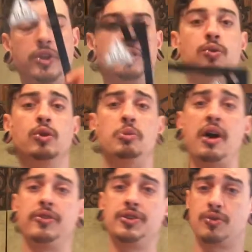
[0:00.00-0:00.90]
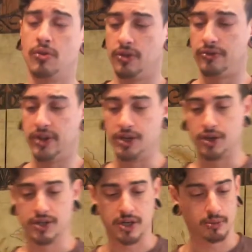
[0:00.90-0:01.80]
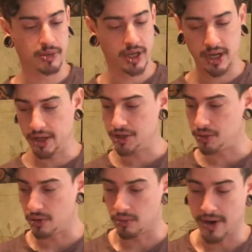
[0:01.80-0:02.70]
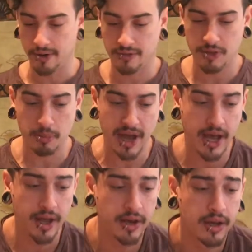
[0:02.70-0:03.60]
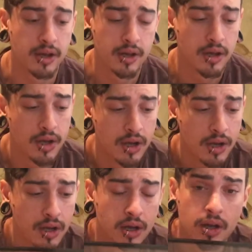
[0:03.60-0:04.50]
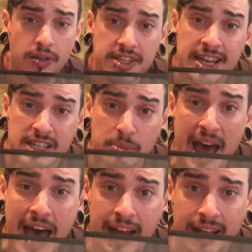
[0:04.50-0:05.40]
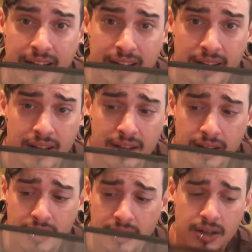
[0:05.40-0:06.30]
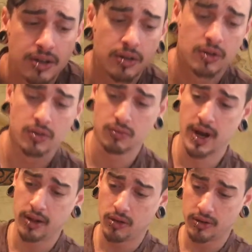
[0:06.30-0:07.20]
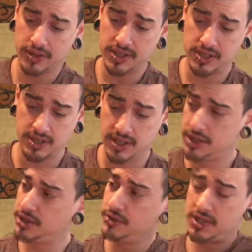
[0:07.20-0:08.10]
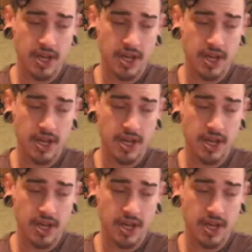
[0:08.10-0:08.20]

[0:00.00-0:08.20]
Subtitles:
really cool about this are all the features, and I'm going to get into it right off the bat. This has padding right along these two